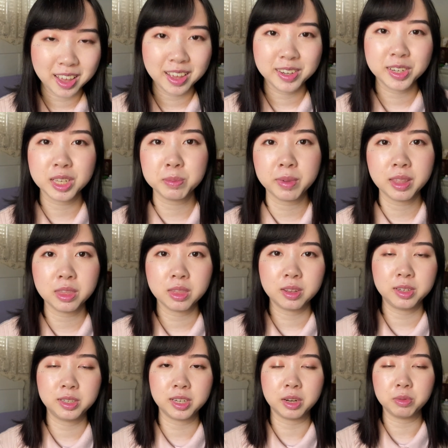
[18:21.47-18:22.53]
Just my
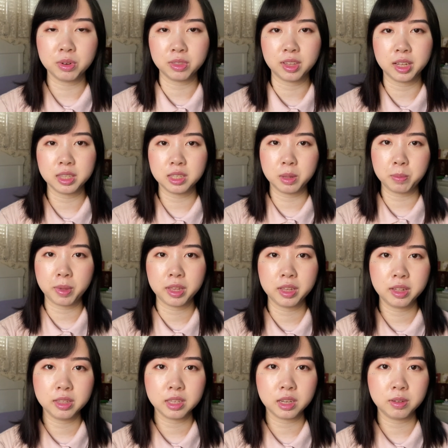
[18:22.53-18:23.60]
general thoughts and
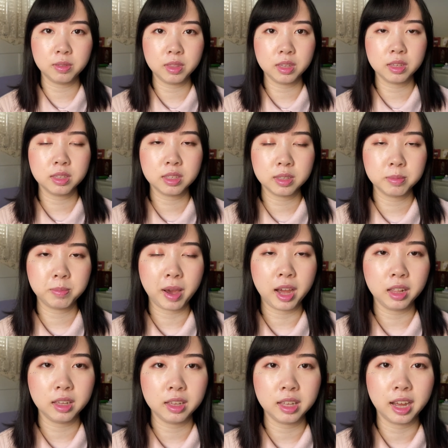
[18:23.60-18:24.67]
opinions of this
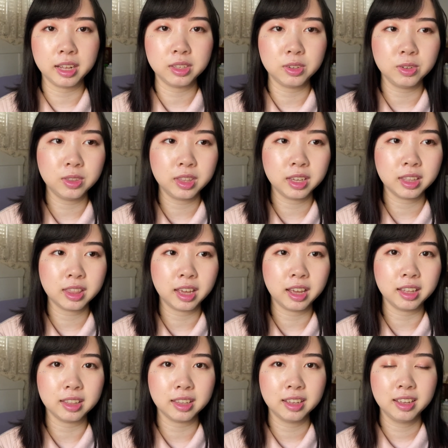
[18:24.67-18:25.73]
palette. I do think
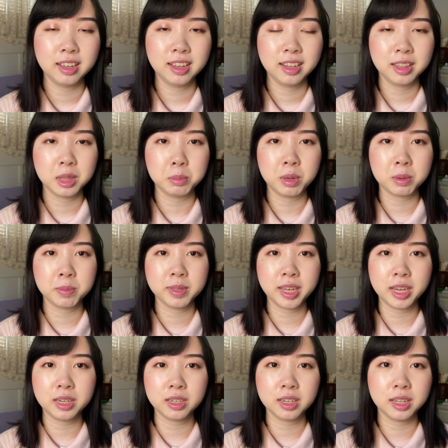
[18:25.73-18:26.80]
that the
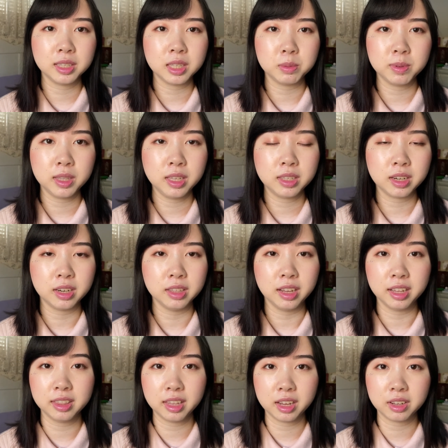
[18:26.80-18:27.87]
pigmentation on some of these are
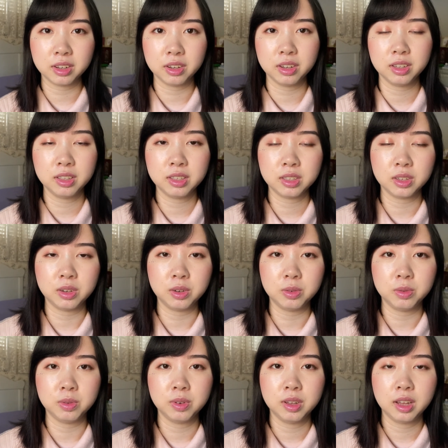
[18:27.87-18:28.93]
not that good,
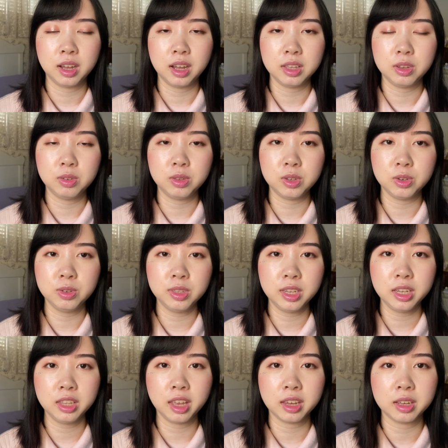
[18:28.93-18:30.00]
so you do
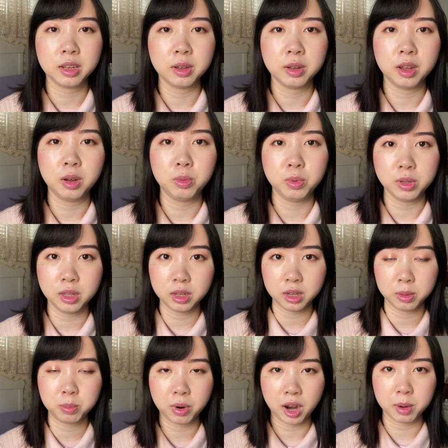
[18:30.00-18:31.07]
need like a really
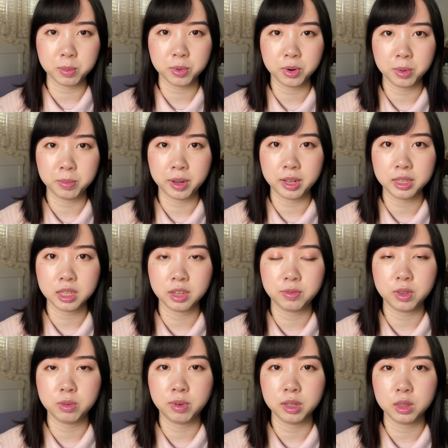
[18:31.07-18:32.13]
good primer or base if
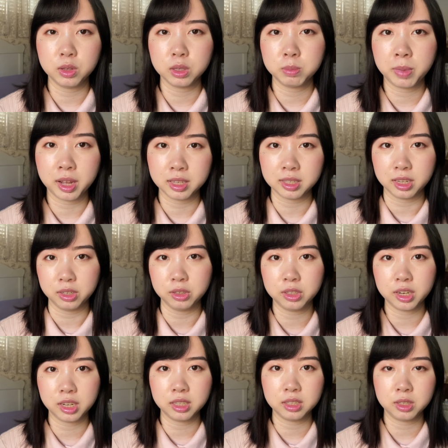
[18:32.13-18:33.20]
you want those pastel
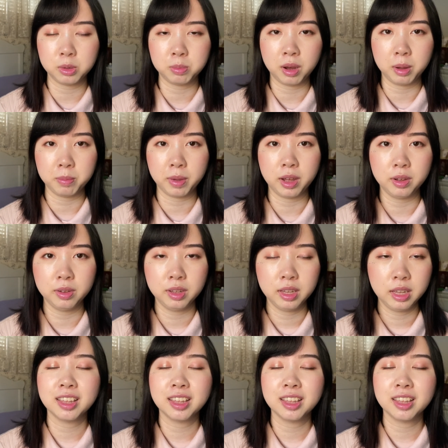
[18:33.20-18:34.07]
shades to pop out.